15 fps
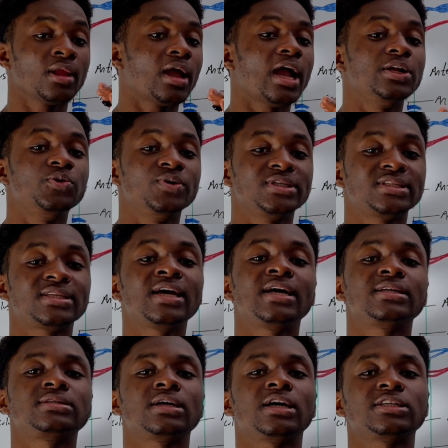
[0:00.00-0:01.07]
And
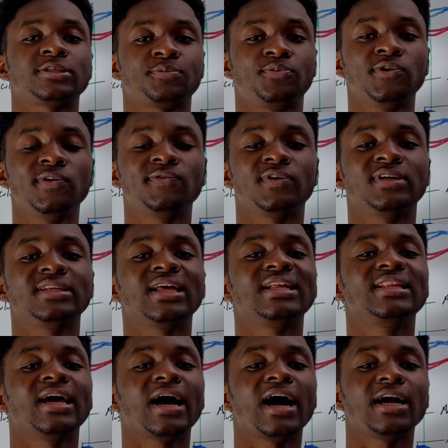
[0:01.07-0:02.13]
research has proven that
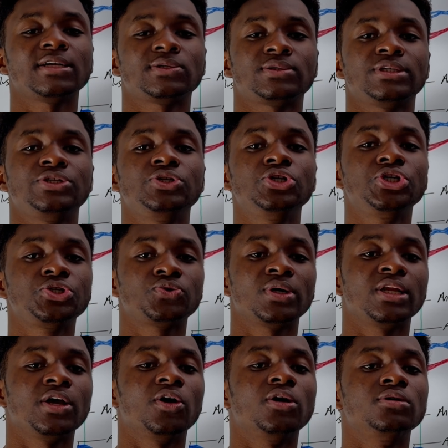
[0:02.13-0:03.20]
the artery
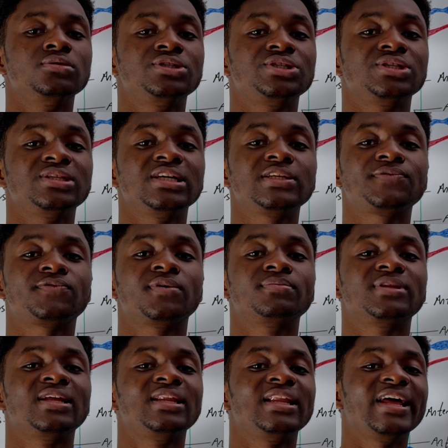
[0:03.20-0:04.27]
usually originates from
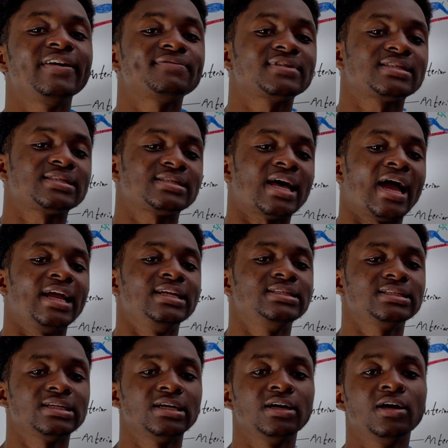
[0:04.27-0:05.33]
the left side
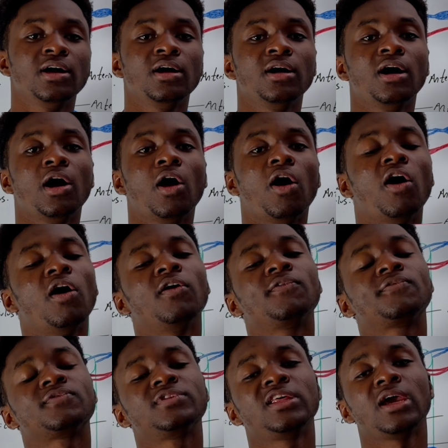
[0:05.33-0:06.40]

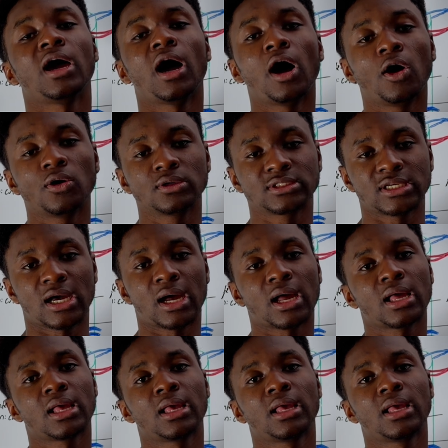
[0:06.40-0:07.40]
of the aorta.